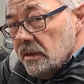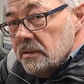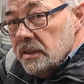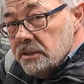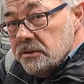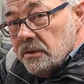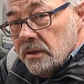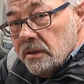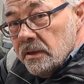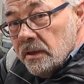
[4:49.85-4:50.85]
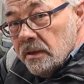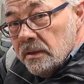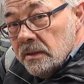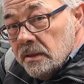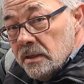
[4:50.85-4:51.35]
unless you're on a
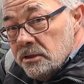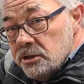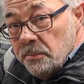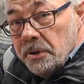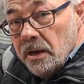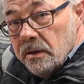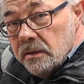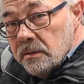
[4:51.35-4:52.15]
shipyard